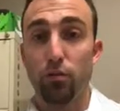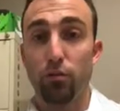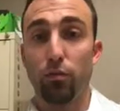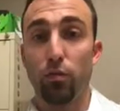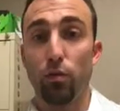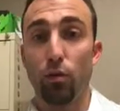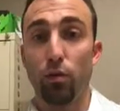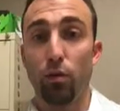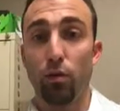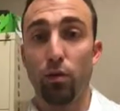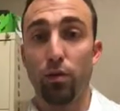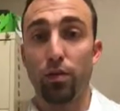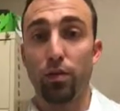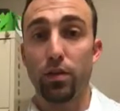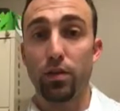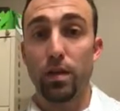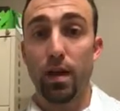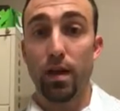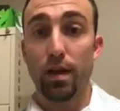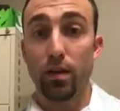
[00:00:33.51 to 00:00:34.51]
for
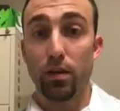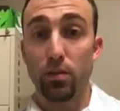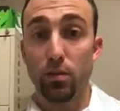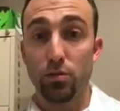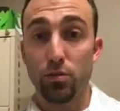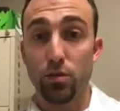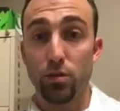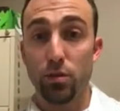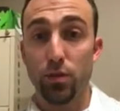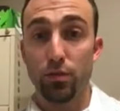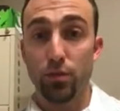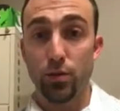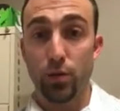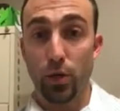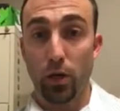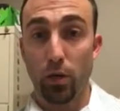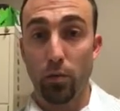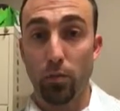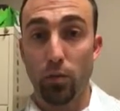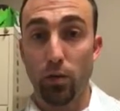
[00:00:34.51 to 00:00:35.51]
the diagnosis of a
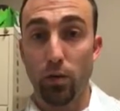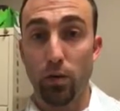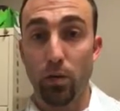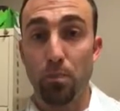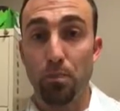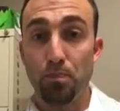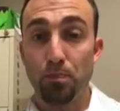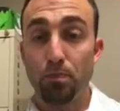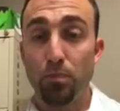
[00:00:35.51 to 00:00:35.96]
trigger point.